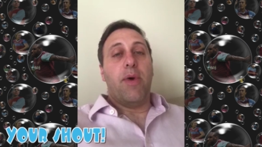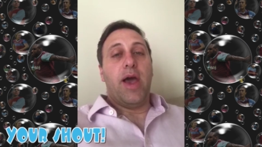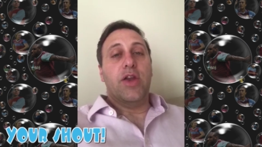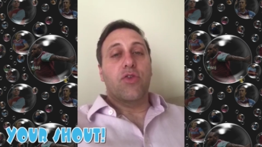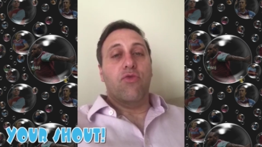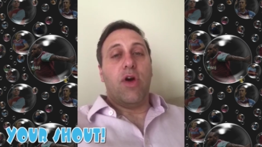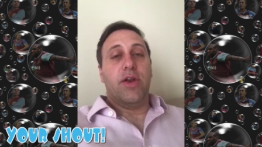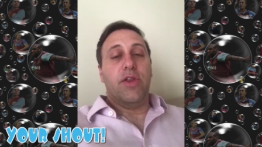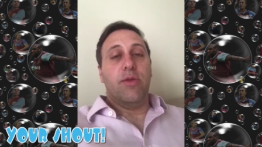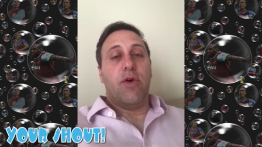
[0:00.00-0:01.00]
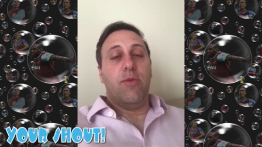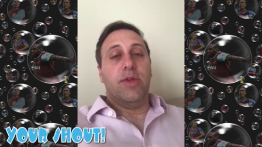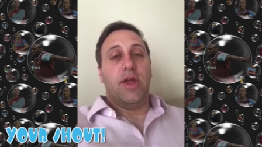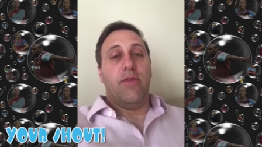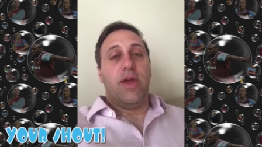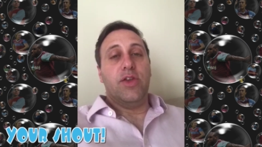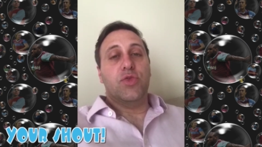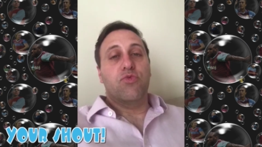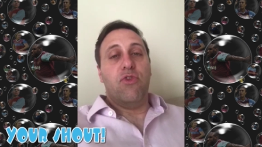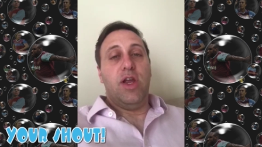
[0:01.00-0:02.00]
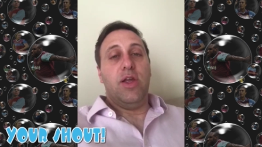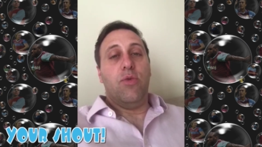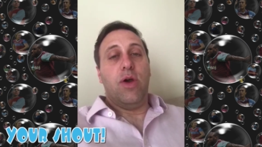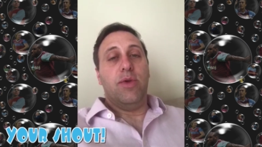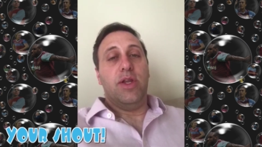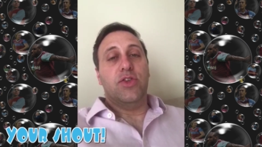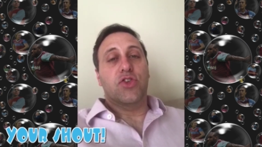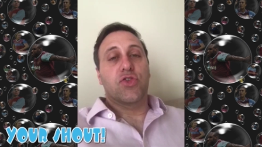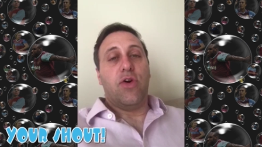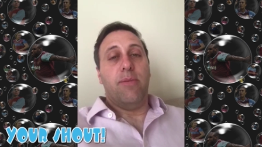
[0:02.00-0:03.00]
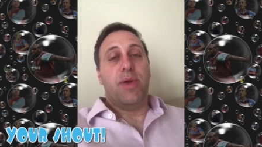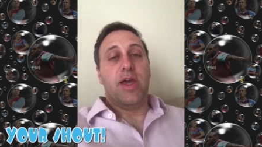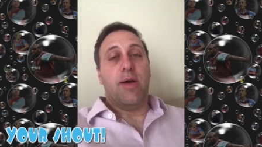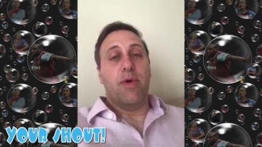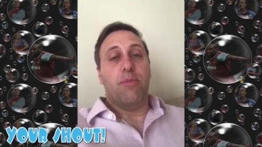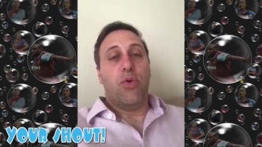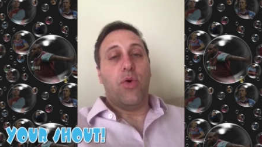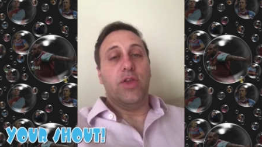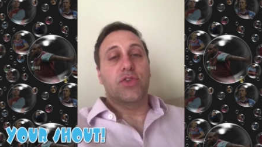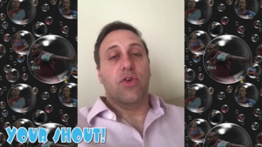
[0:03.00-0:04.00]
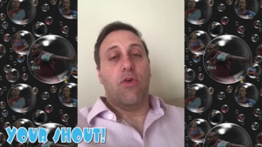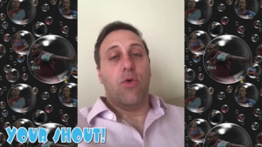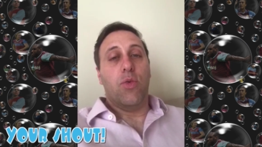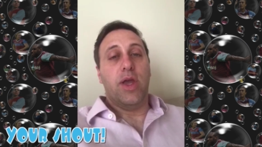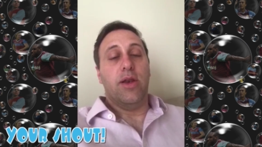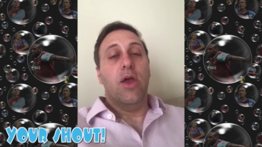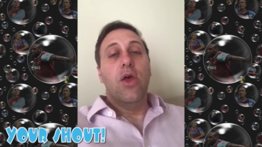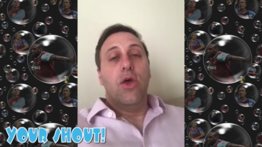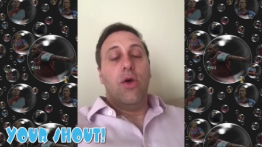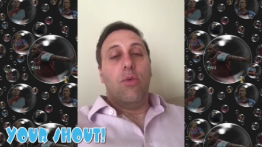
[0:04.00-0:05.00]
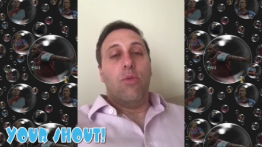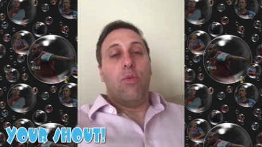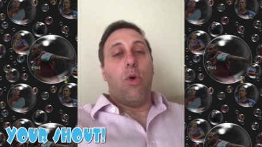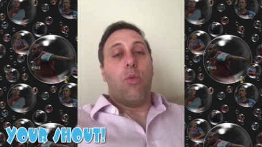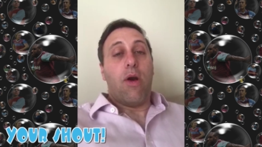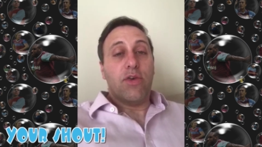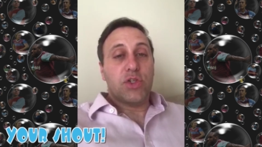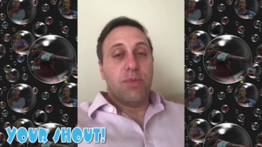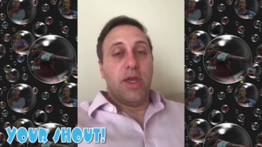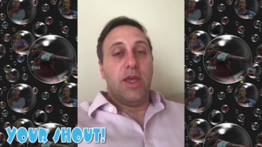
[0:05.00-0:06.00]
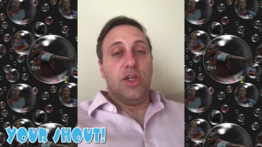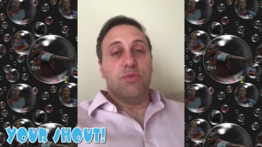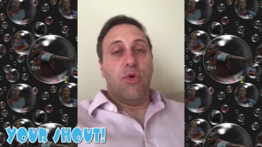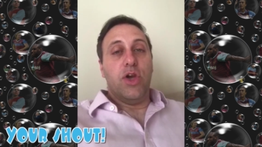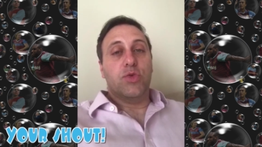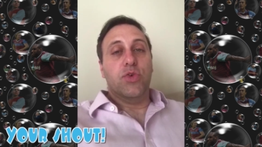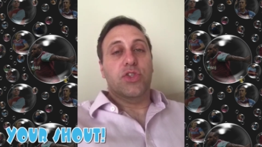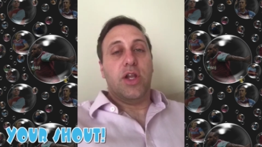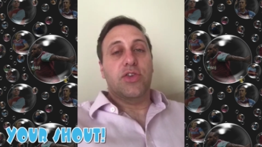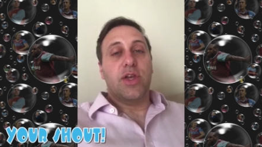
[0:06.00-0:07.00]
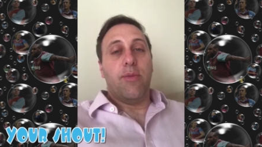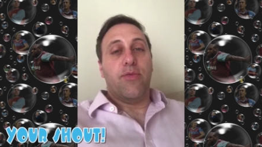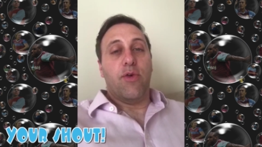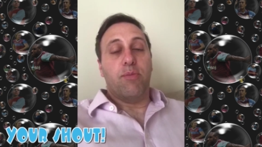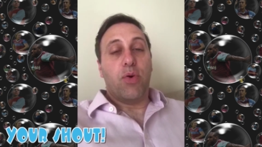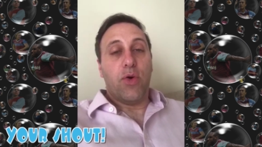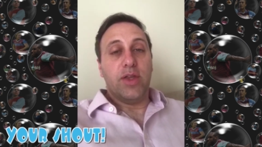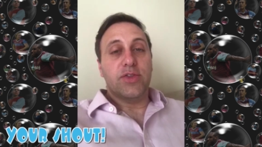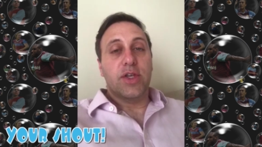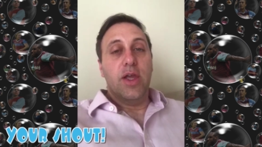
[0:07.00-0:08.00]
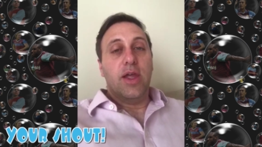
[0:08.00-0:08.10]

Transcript: bad run at the moment, and that is really where we need to try and pick up a point or a win. What worries me is Moyes will set us up for a point,